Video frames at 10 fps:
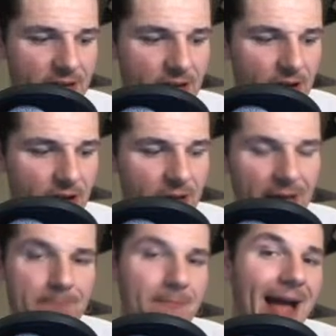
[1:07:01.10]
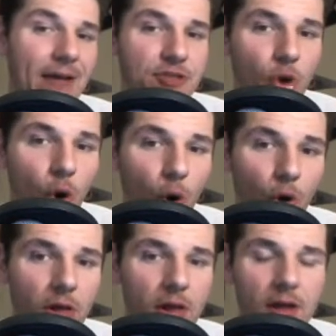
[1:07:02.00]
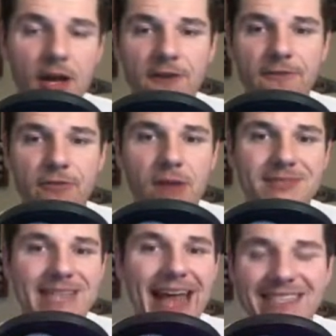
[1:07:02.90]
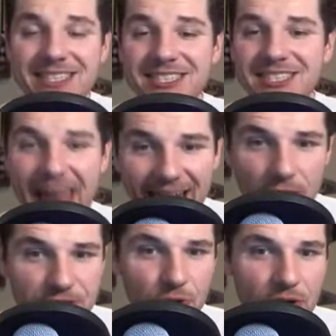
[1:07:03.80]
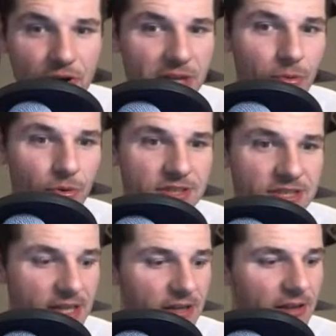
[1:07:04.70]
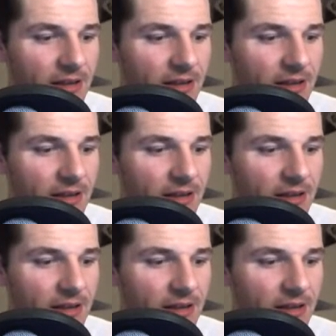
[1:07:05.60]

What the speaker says: Like Miles Cole from Texas Tech is also here on the board still.